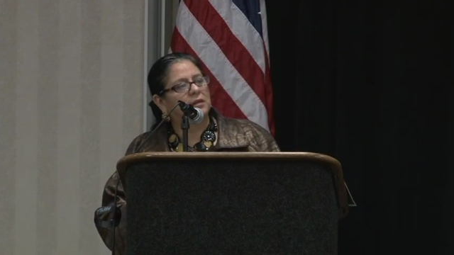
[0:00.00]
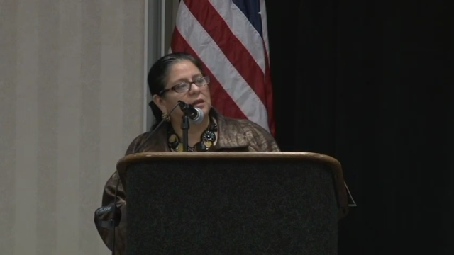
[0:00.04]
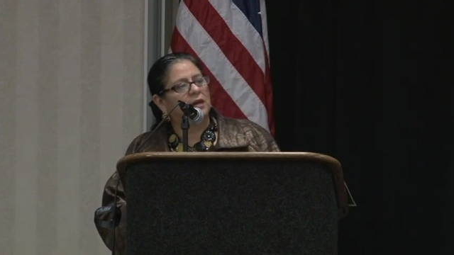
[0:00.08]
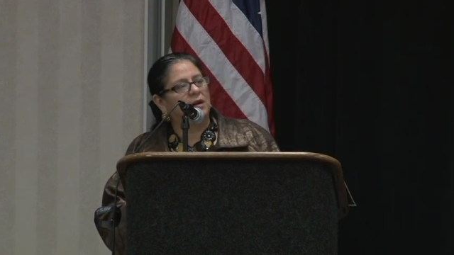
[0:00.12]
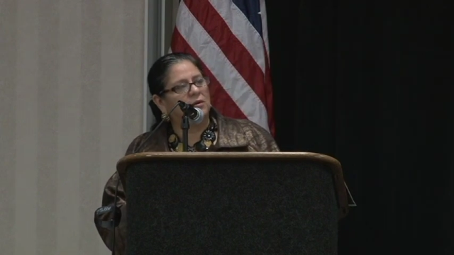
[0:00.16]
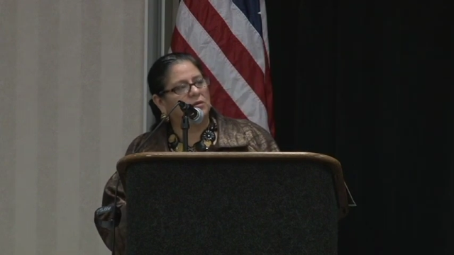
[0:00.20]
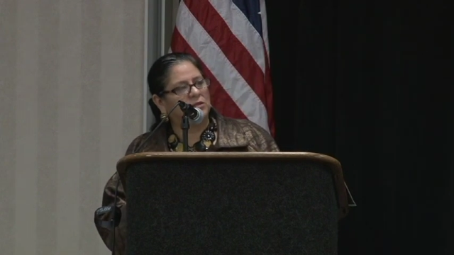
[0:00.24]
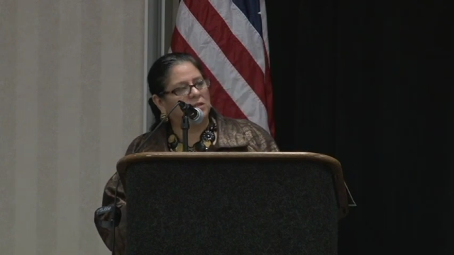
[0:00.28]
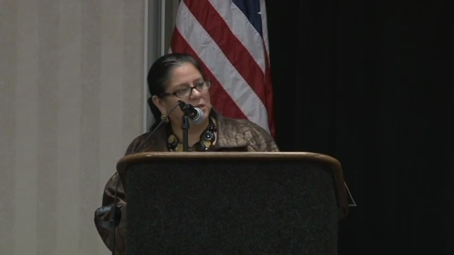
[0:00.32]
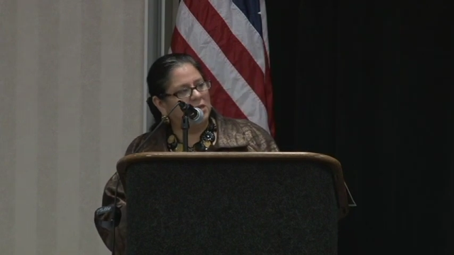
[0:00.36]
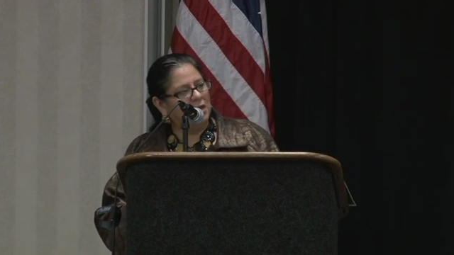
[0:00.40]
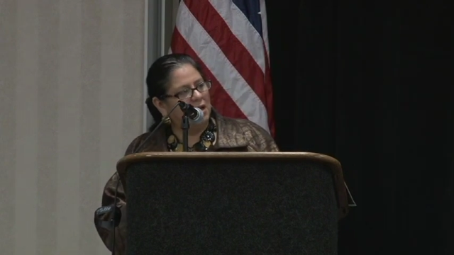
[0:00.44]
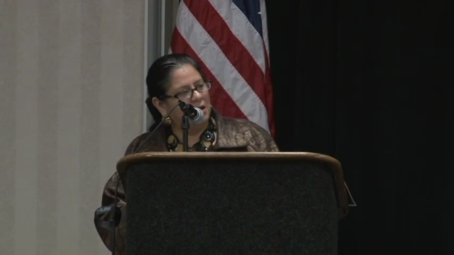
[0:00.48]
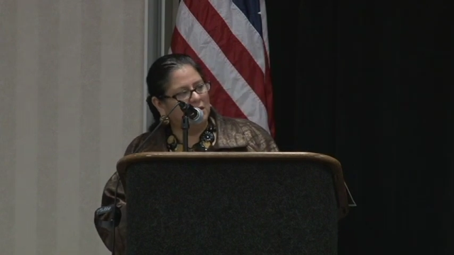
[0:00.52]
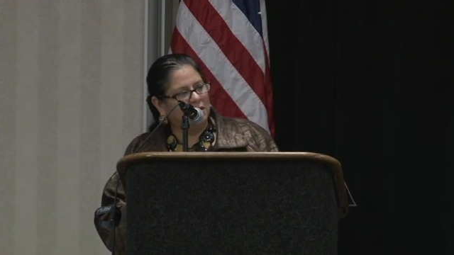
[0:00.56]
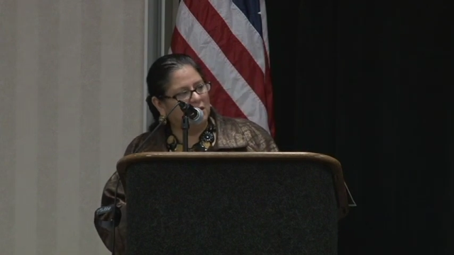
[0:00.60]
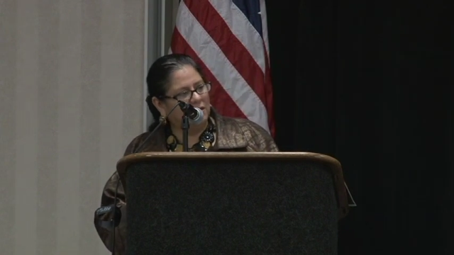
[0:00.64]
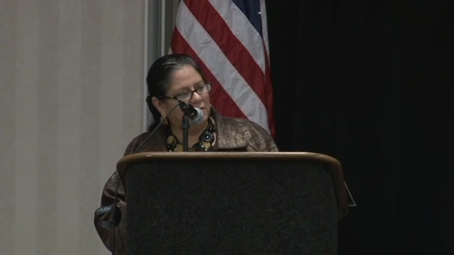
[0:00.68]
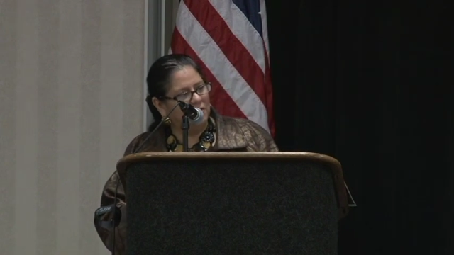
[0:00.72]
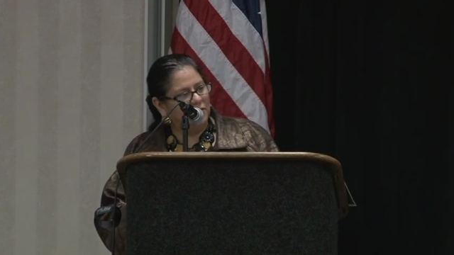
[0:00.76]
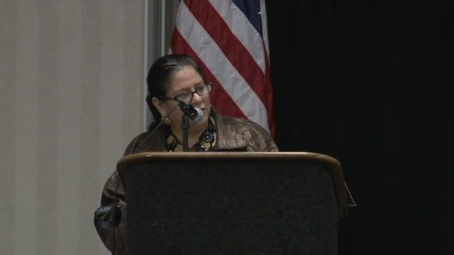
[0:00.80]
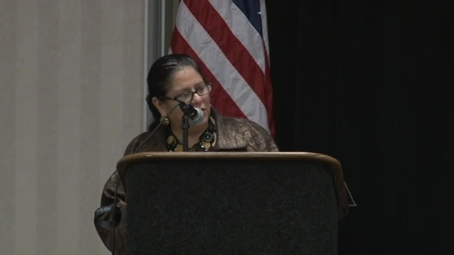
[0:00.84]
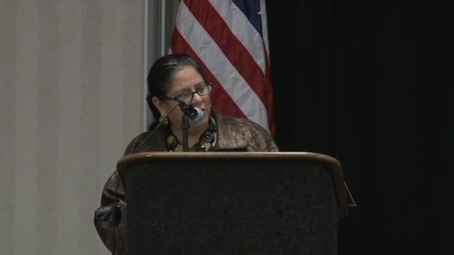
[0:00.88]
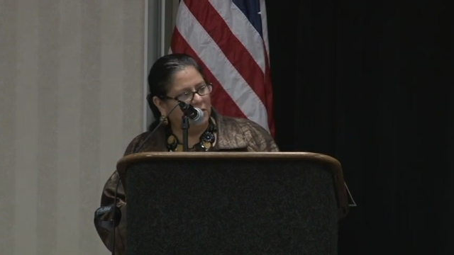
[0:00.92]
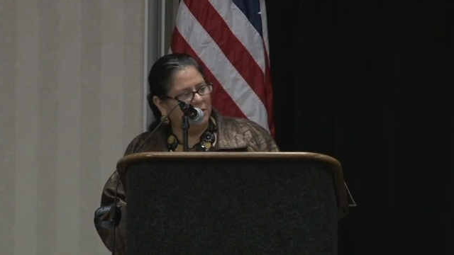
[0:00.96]
I was a
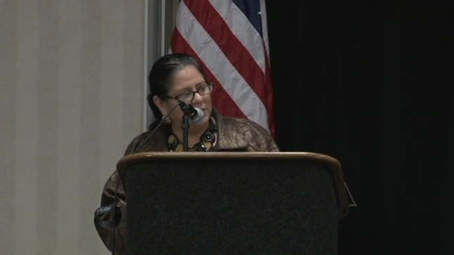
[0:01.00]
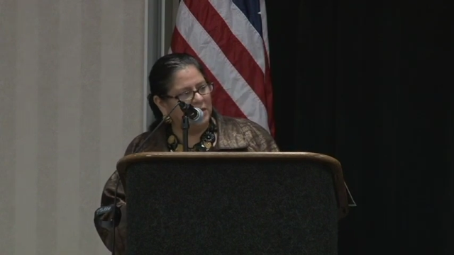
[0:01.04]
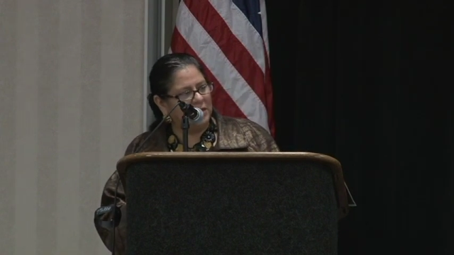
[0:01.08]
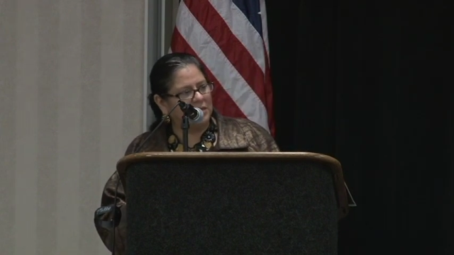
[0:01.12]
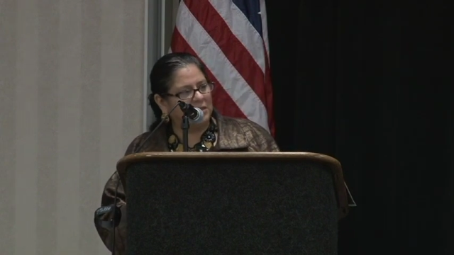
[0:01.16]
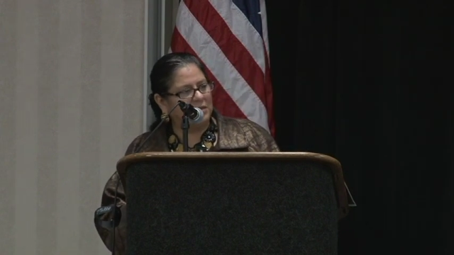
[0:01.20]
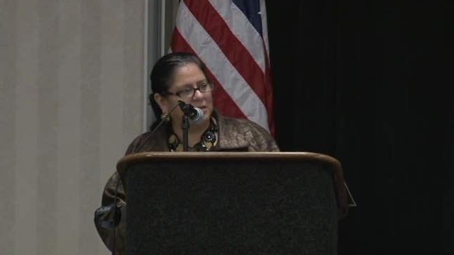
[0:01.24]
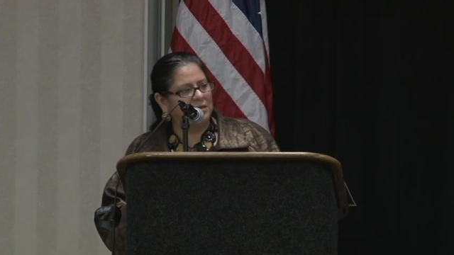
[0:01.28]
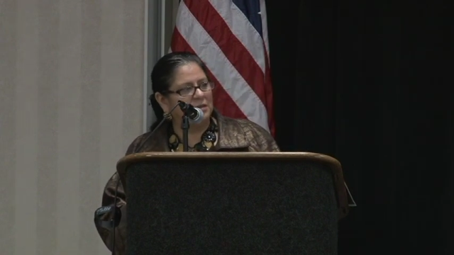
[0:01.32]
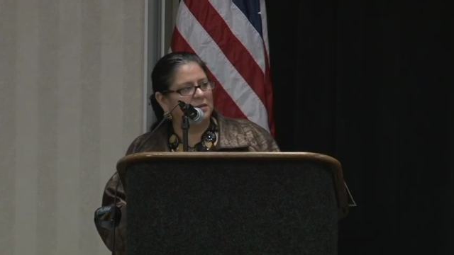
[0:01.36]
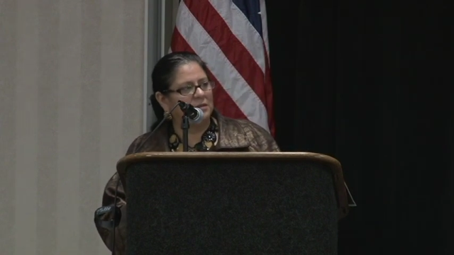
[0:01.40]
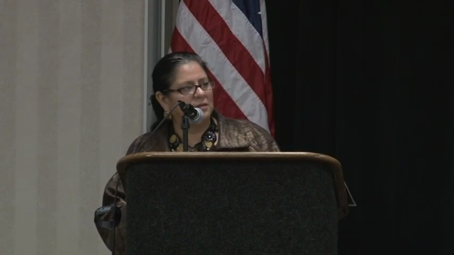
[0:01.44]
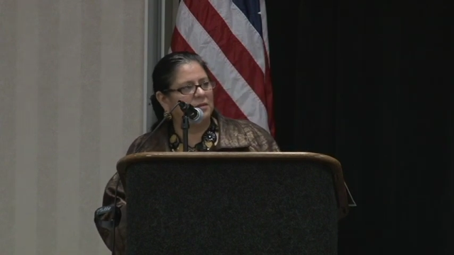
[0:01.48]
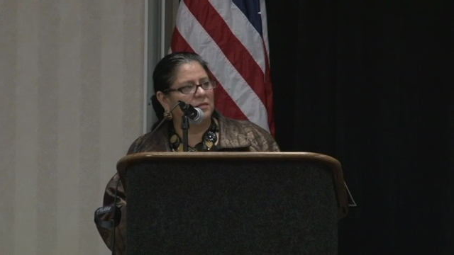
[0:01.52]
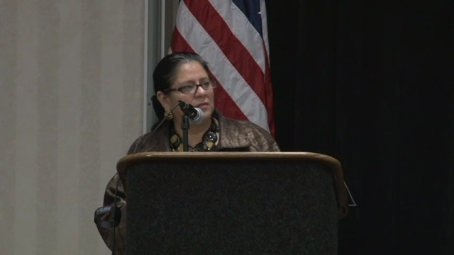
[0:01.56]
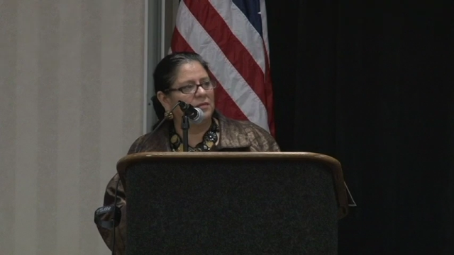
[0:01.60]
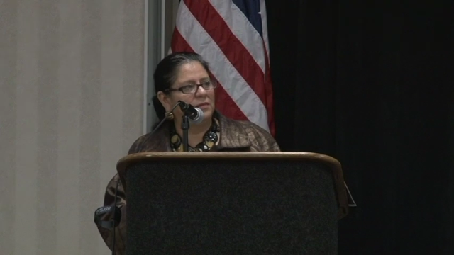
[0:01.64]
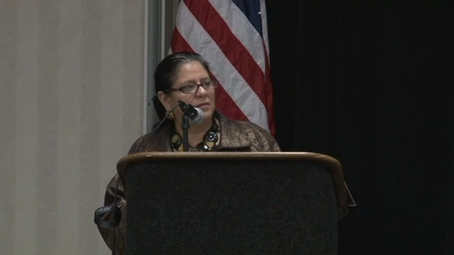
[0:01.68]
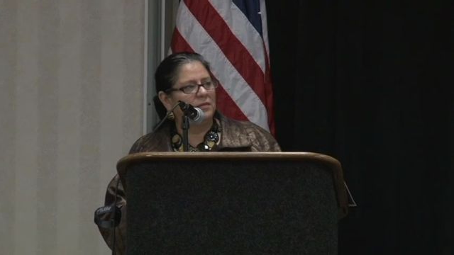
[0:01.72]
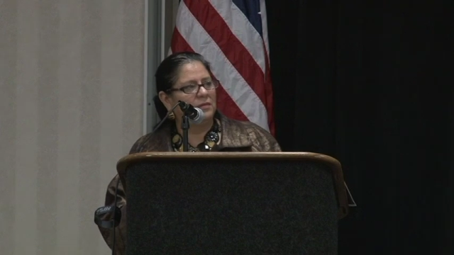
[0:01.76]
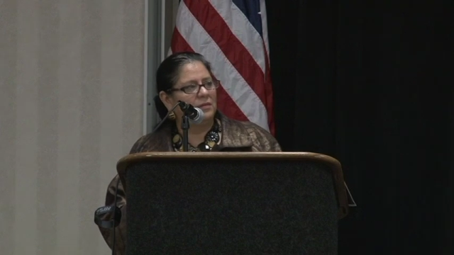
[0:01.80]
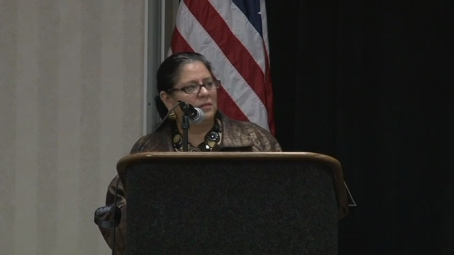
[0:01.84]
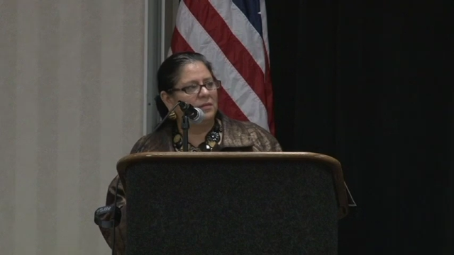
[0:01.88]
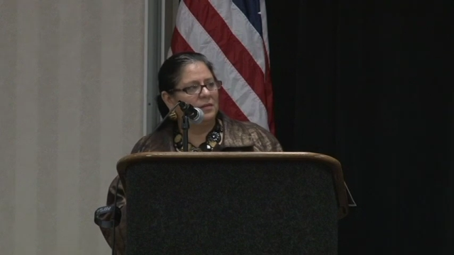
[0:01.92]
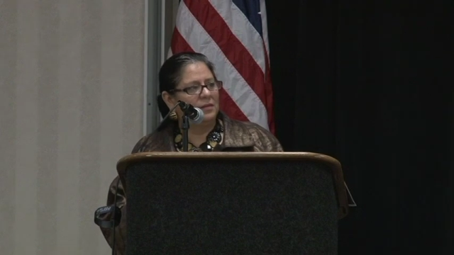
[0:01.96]
nonconformist.
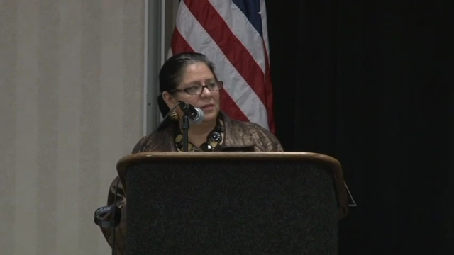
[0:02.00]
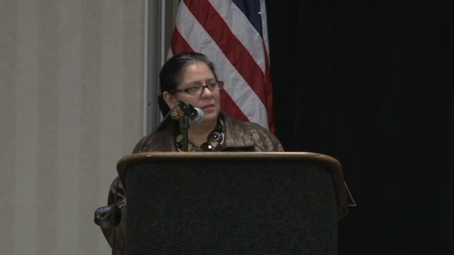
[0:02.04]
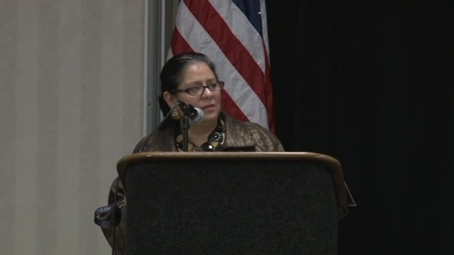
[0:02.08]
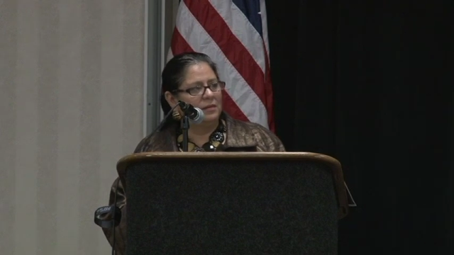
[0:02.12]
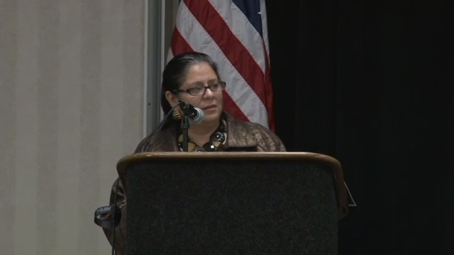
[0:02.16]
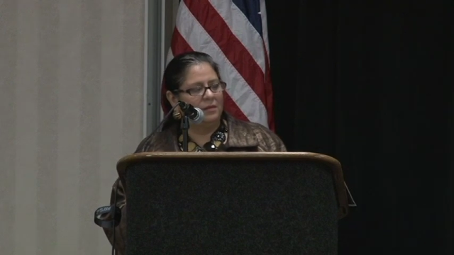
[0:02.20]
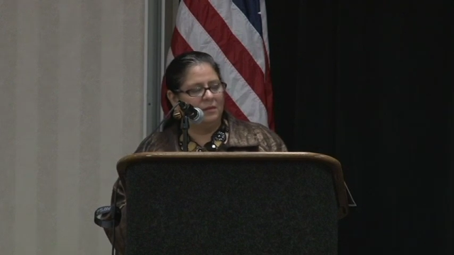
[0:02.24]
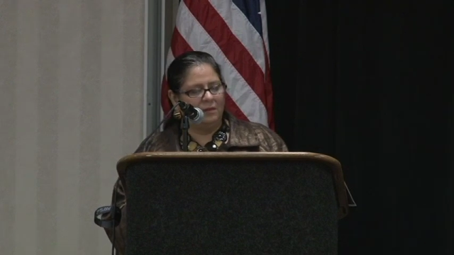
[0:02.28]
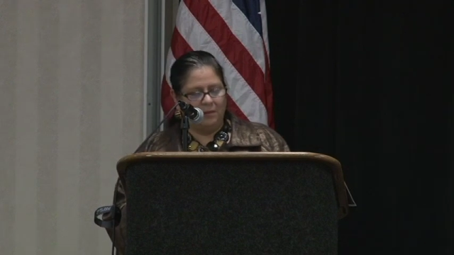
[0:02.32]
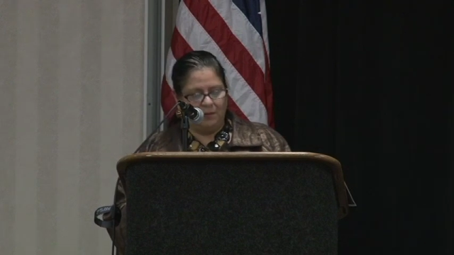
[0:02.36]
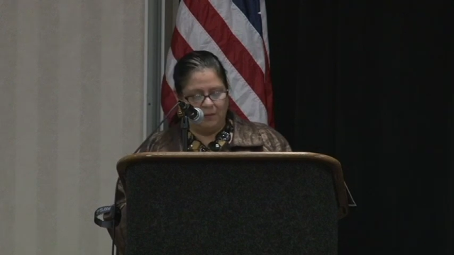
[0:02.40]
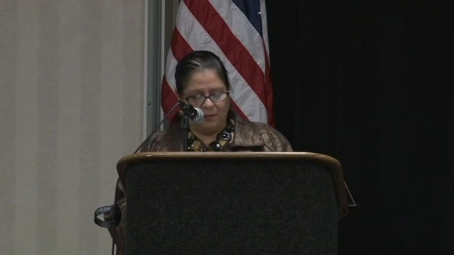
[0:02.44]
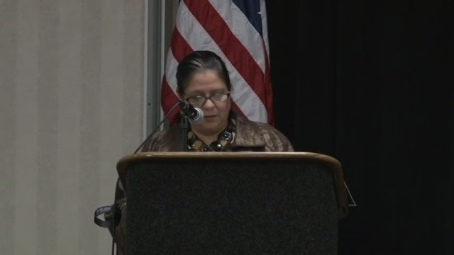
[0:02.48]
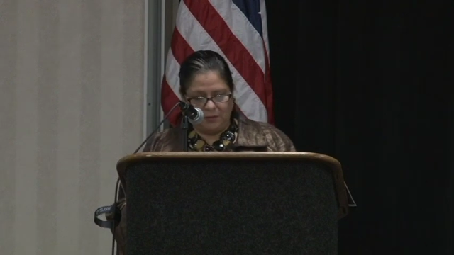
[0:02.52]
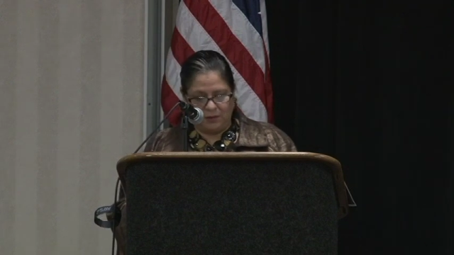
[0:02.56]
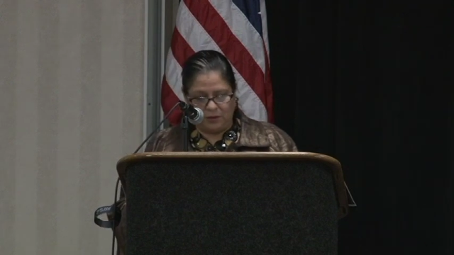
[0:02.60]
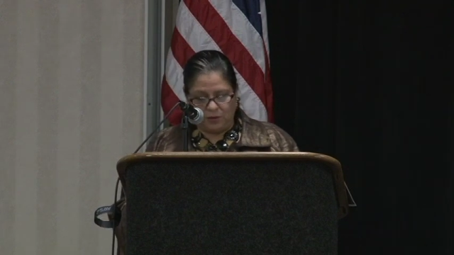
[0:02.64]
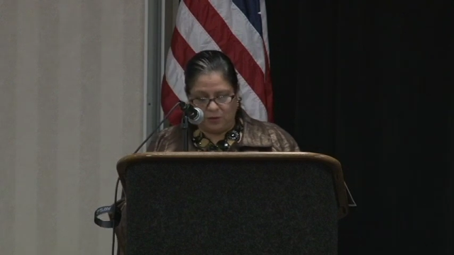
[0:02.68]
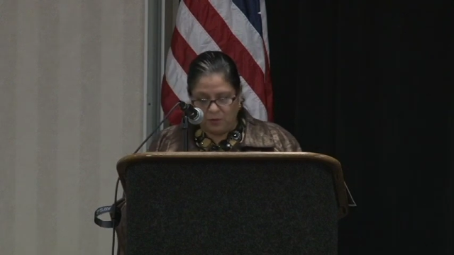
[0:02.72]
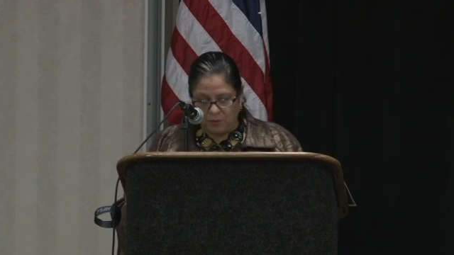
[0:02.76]
It's